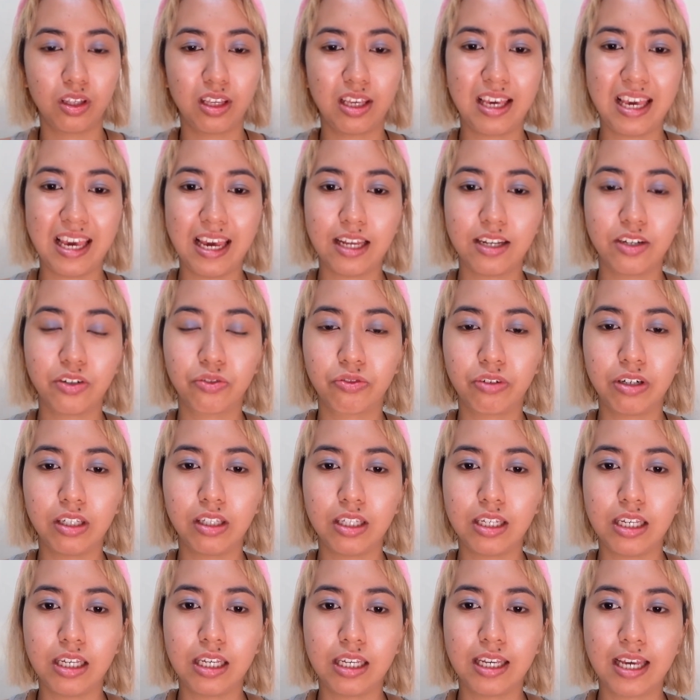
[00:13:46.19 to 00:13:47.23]
can't
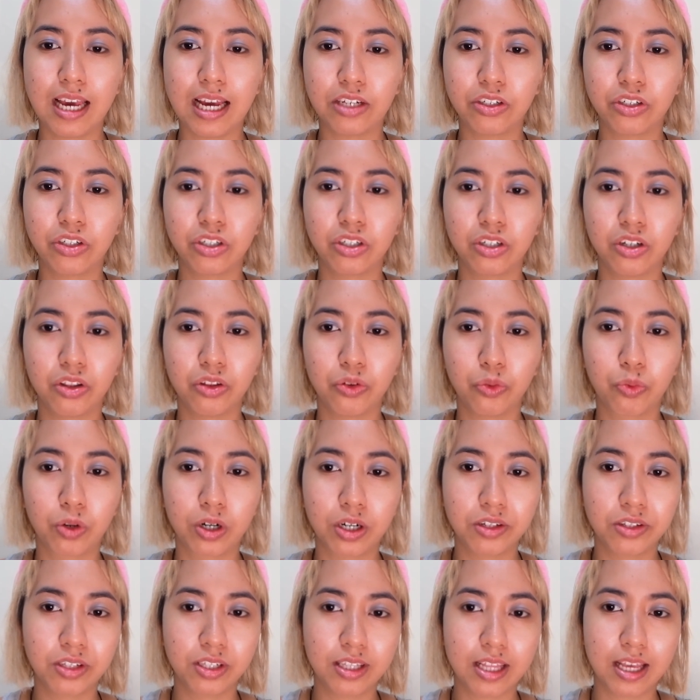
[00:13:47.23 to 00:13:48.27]
really catch the
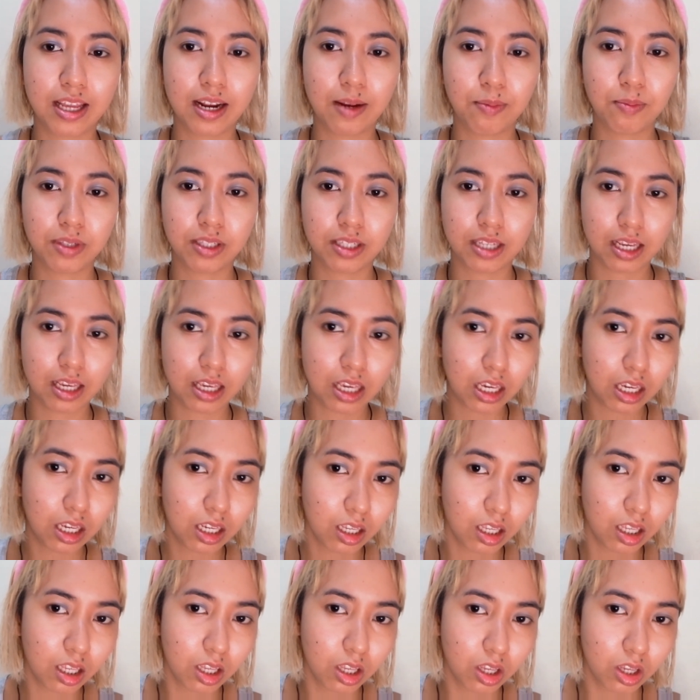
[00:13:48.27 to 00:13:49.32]
words that I'm saying.